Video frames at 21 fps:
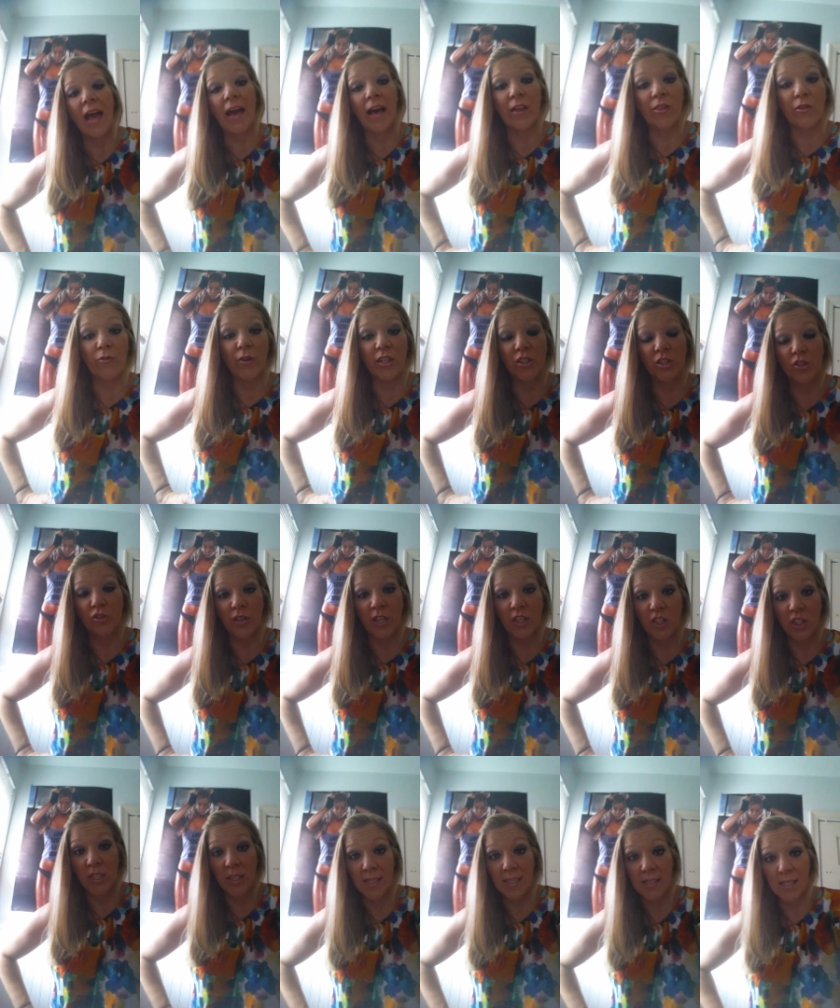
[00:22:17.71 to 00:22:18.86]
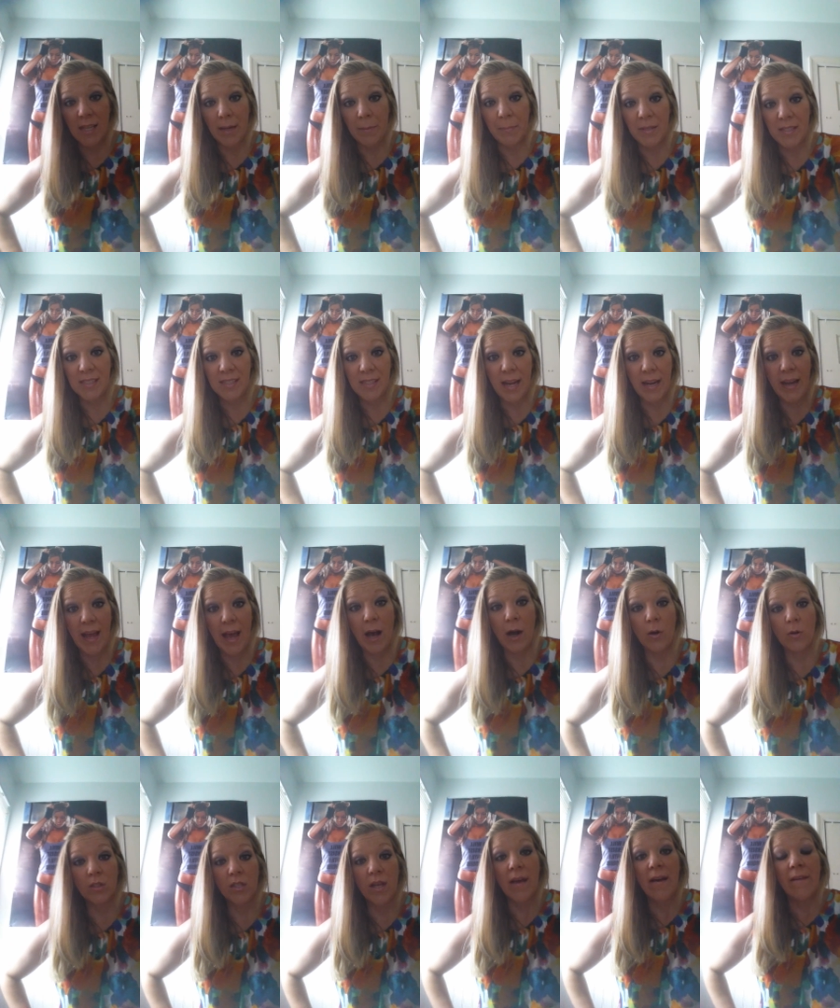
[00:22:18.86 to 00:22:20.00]
and the registration is going to be sent
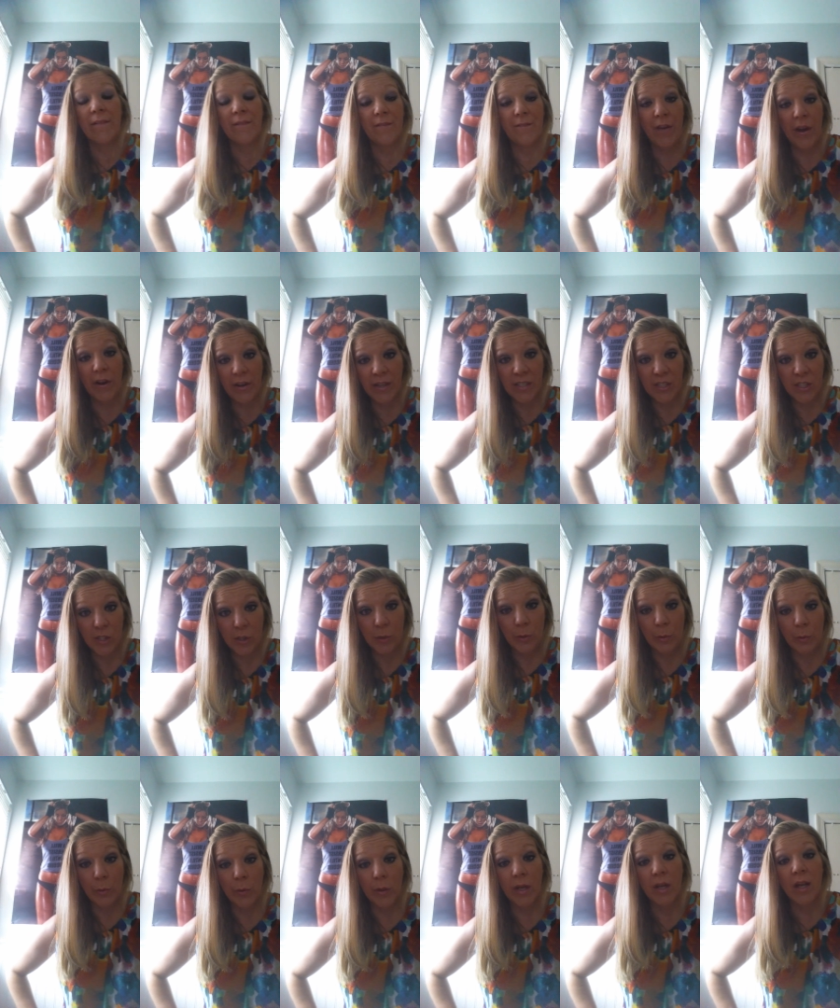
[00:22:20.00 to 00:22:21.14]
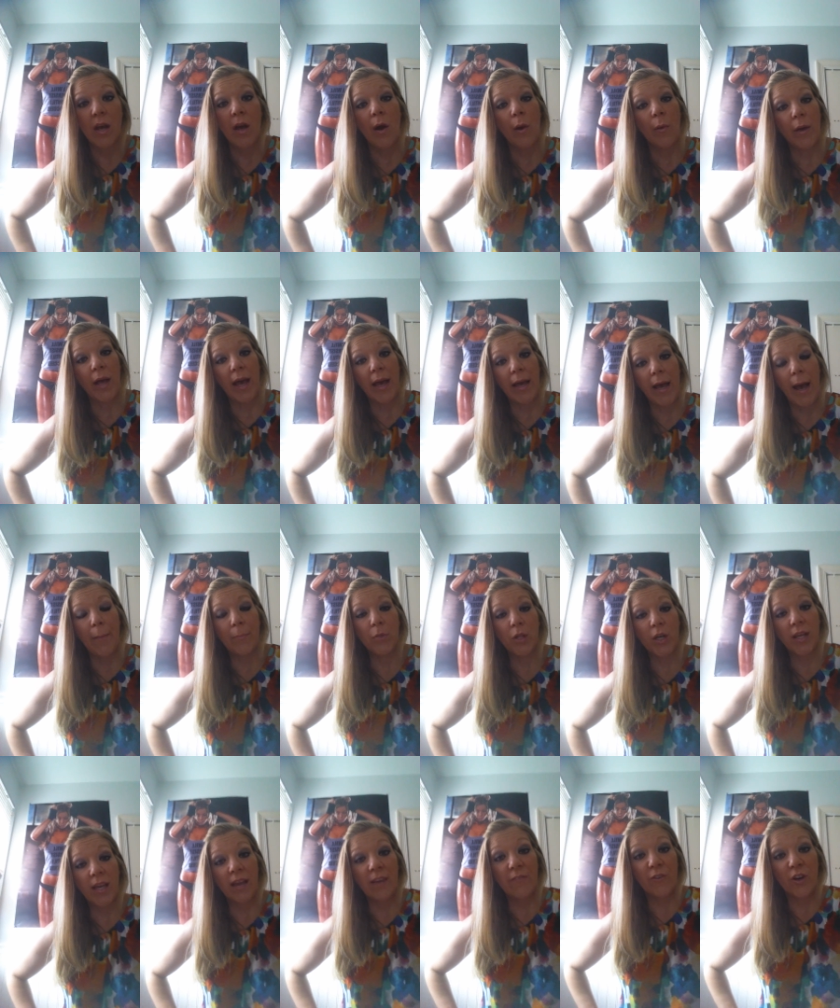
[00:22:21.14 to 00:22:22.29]
out very soon, okay? I'm
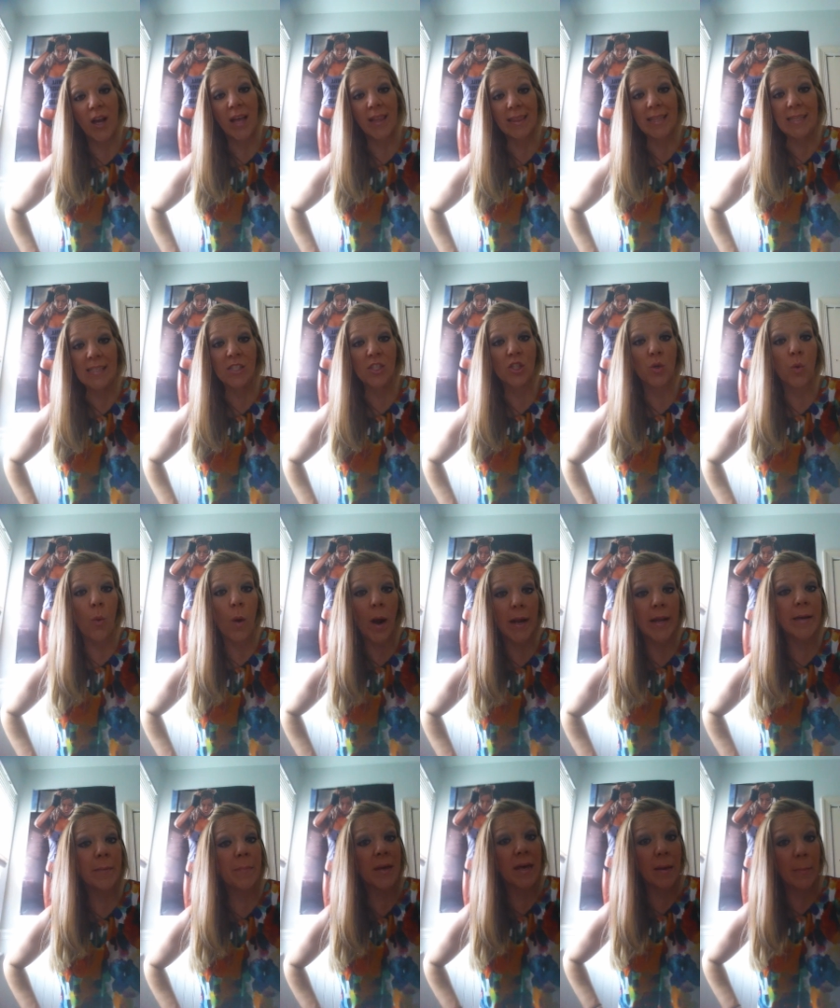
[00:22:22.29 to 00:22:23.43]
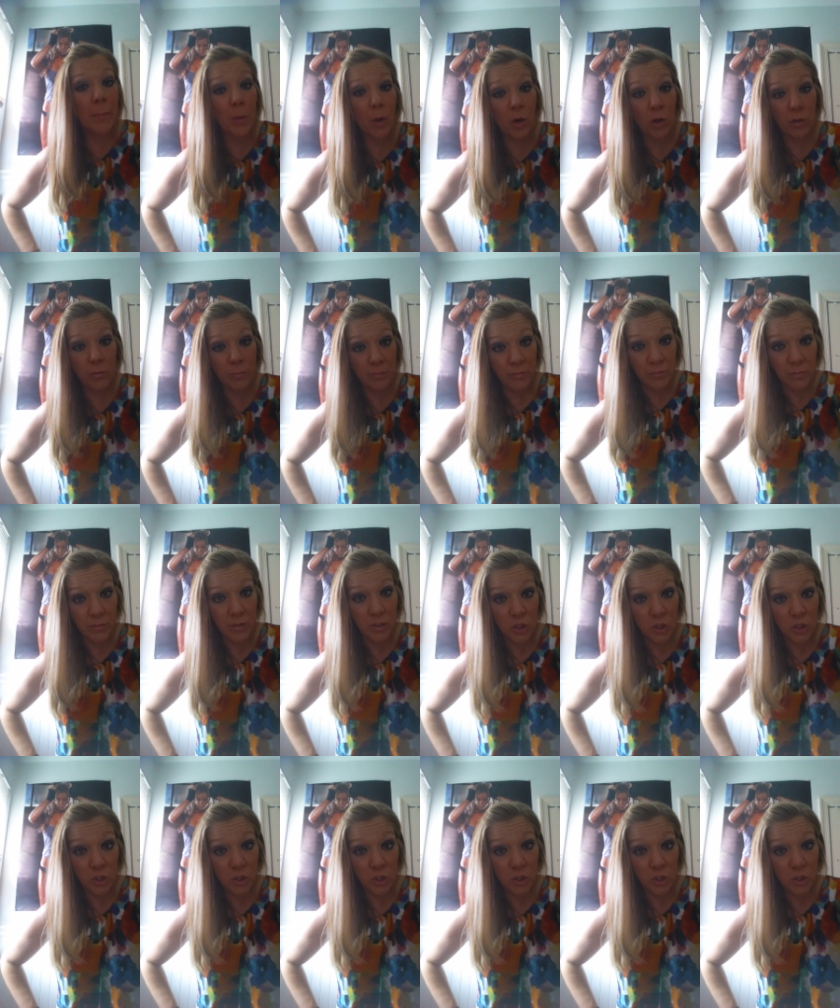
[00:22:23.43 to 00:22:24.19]
looking for at least 20 people.